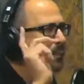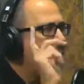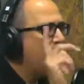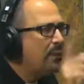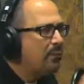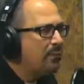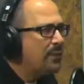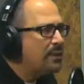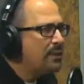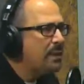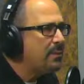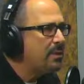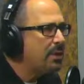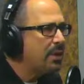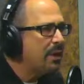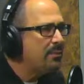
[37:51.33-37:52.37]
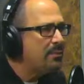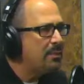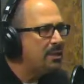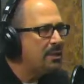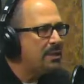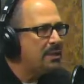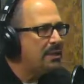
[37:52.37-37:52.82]
first time you came to
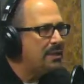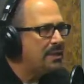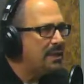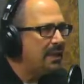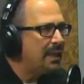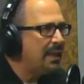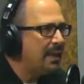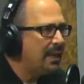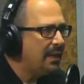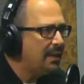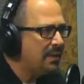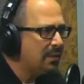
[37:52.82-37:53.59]
the CCA,